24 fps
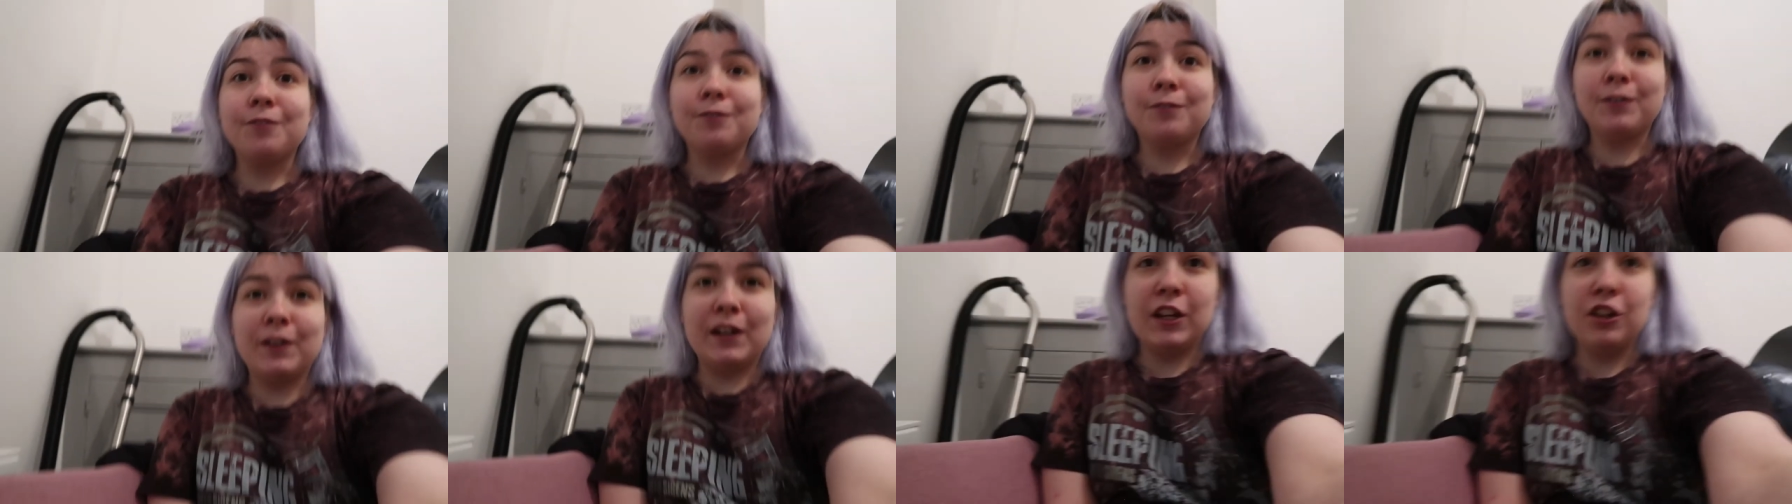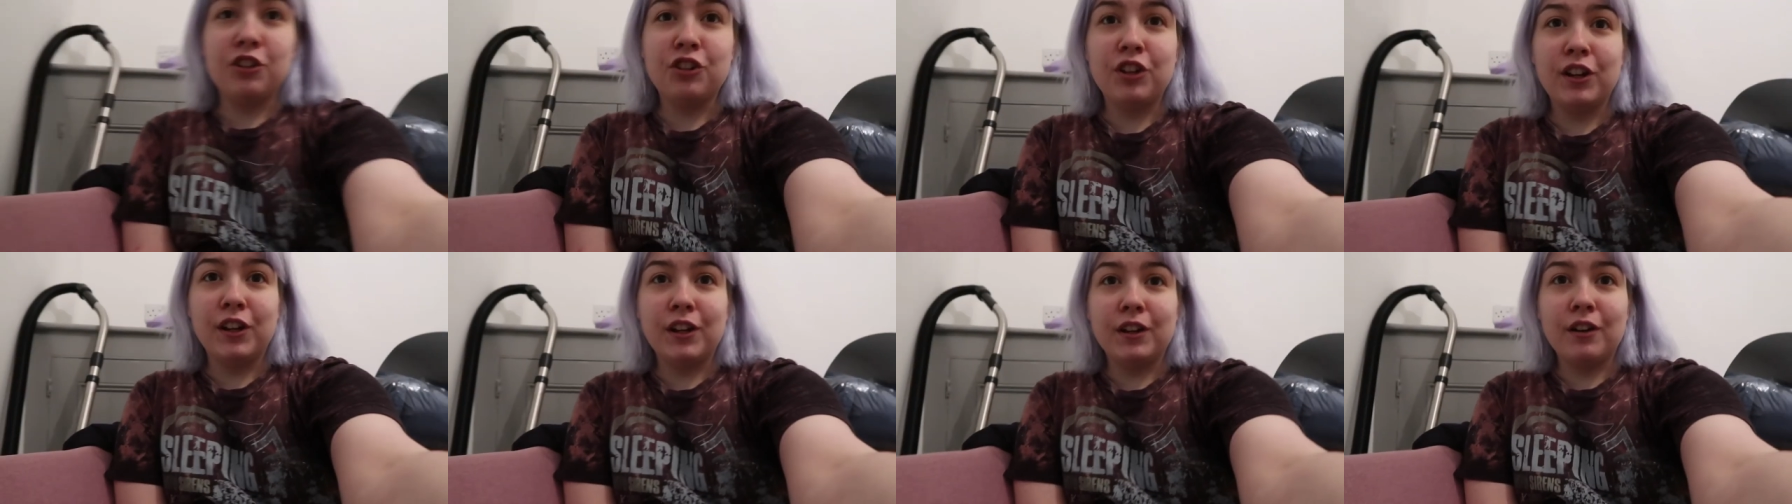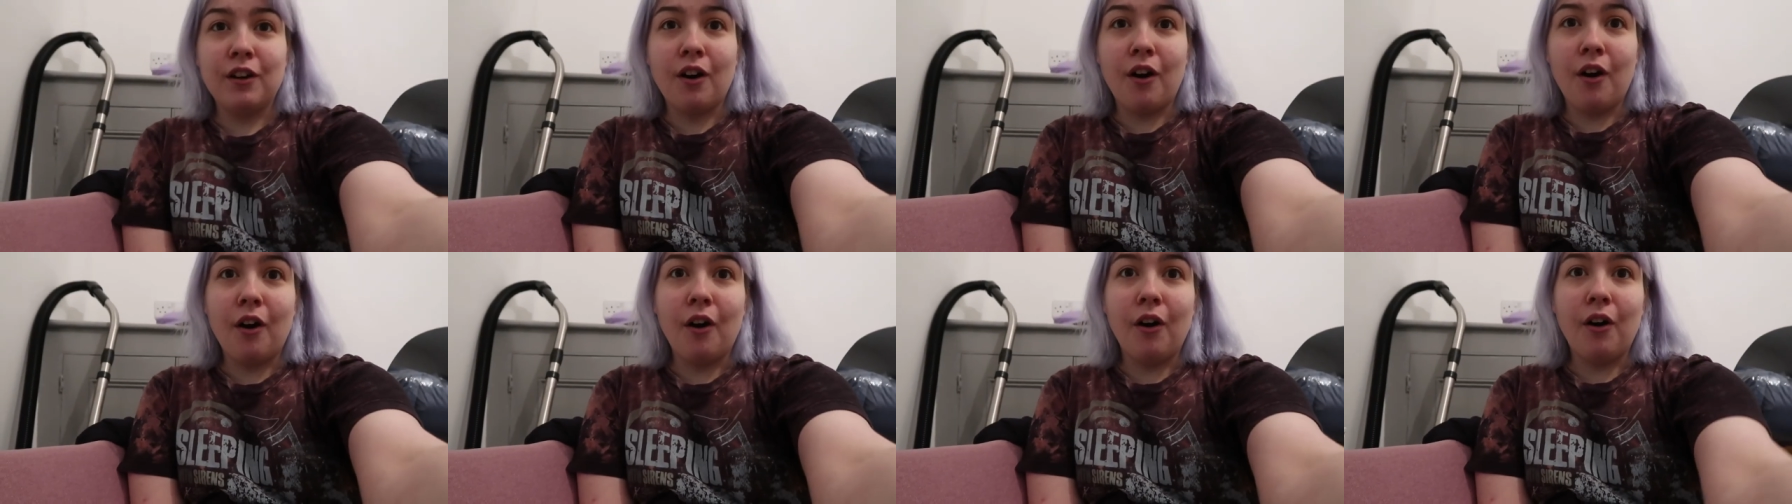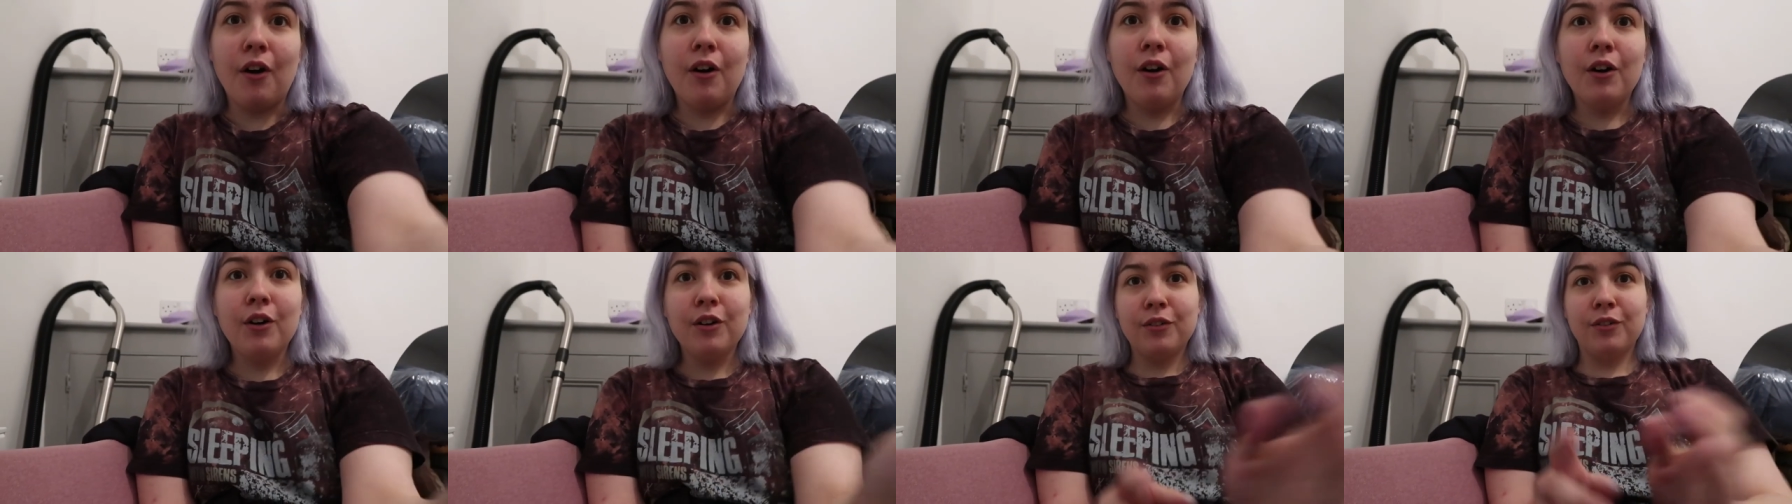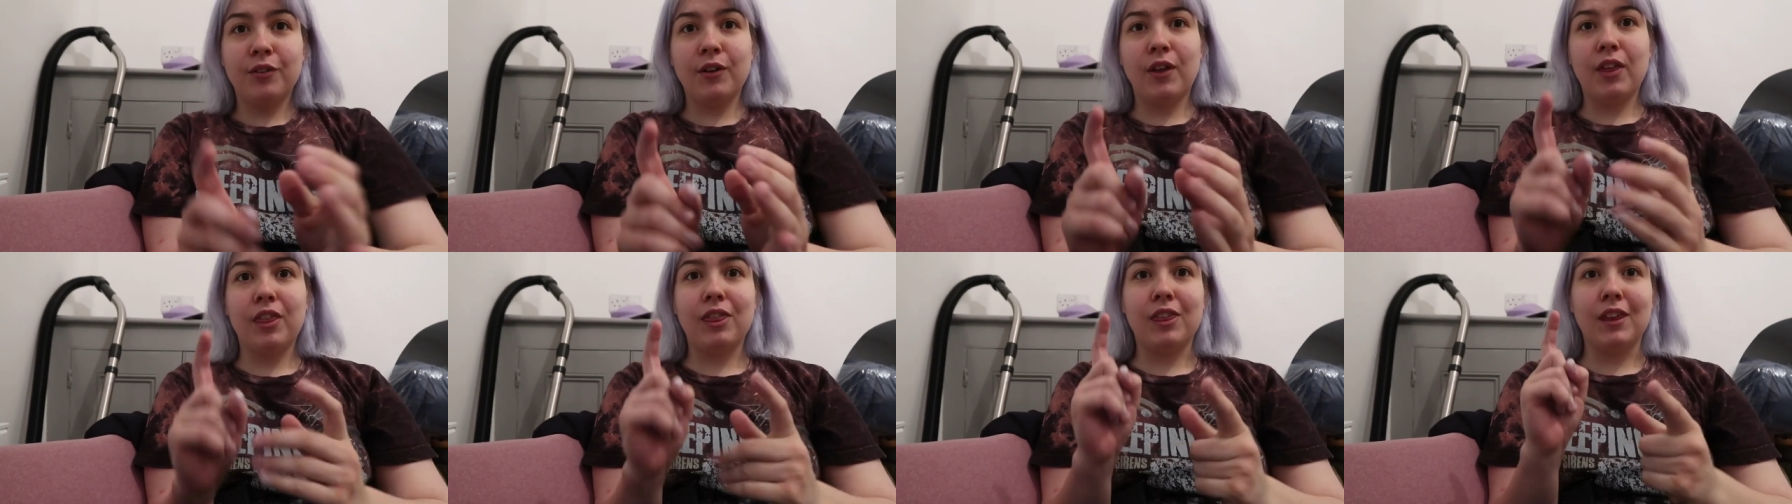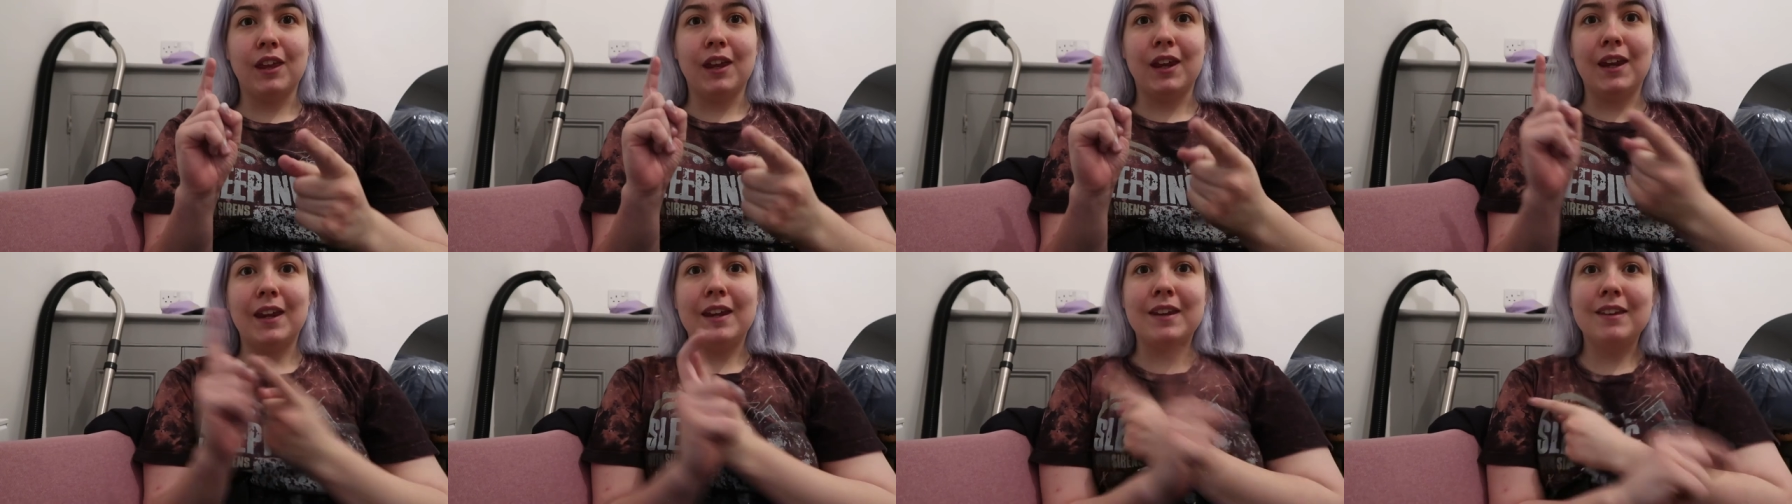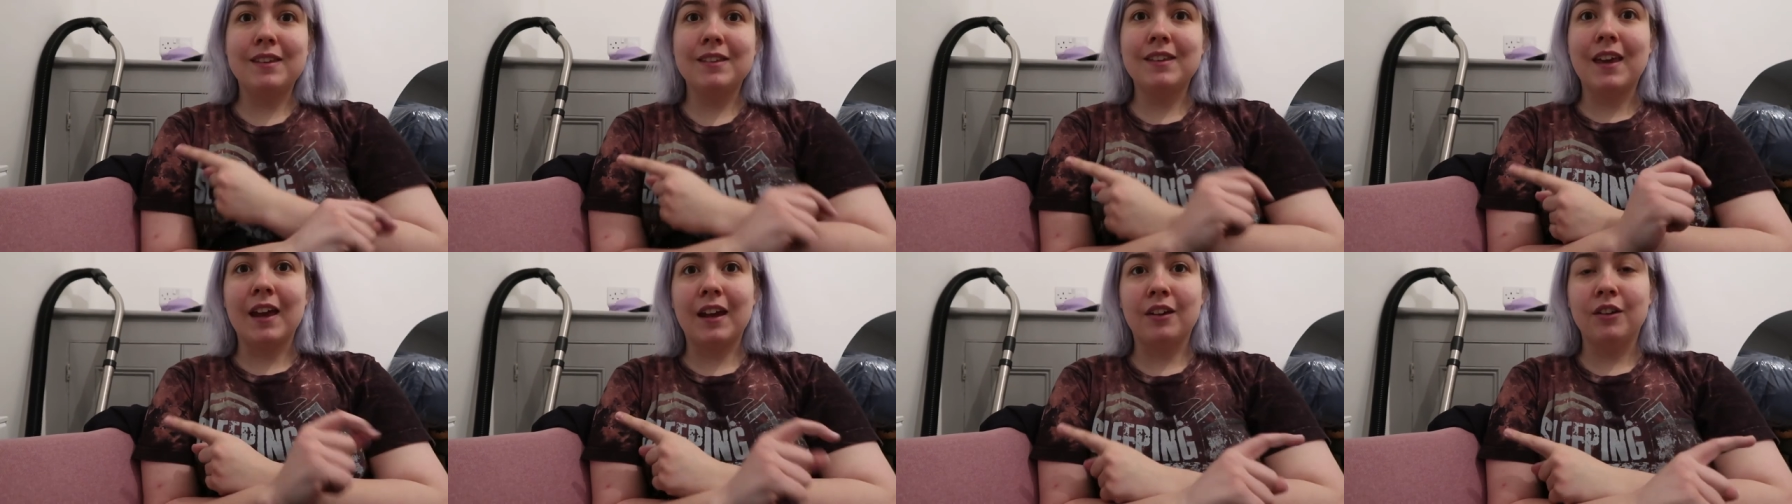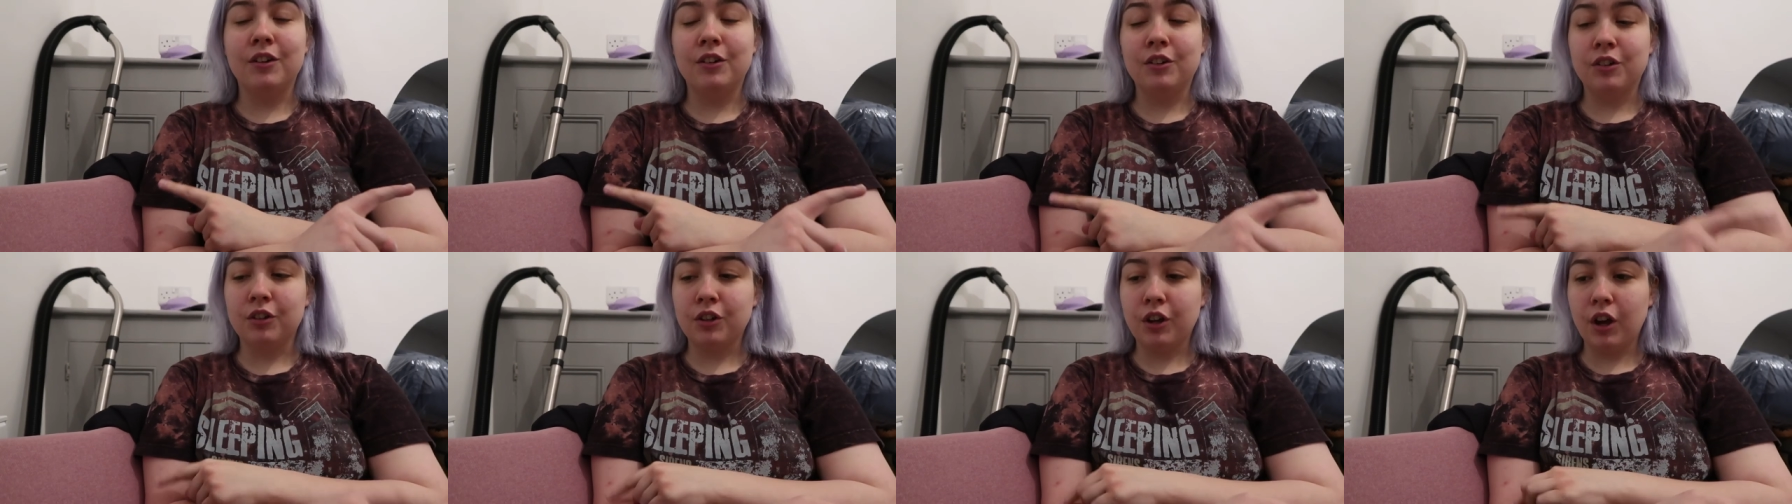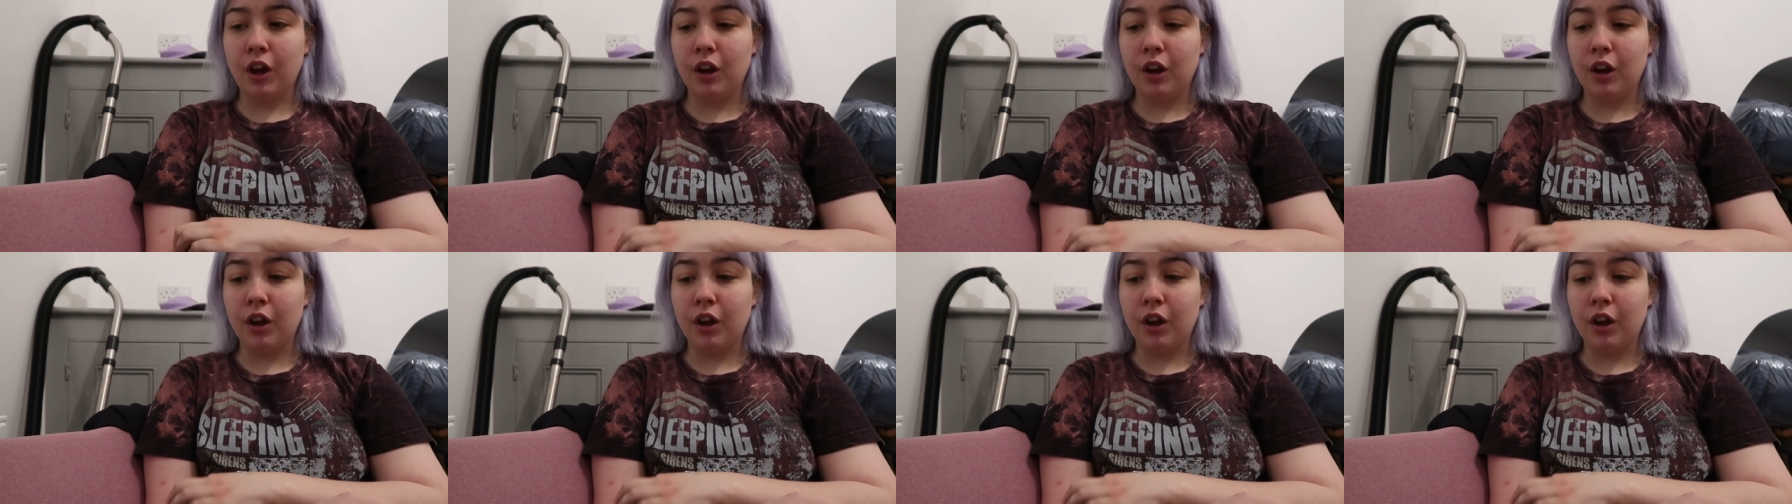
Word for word: finishing off the second